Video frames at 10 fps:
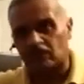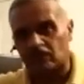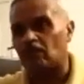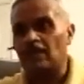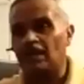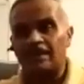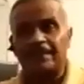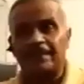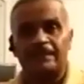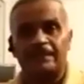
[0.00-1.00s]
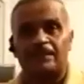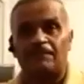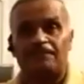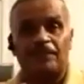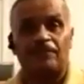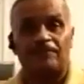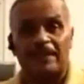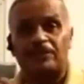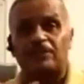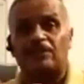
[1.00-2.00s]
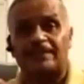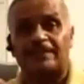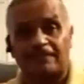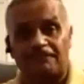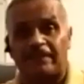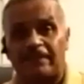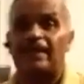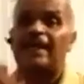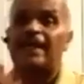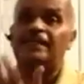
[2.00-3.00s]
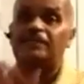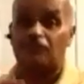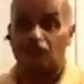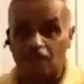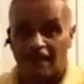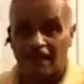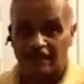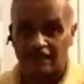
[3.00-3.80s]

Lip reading: So these configurations are different in each rumba,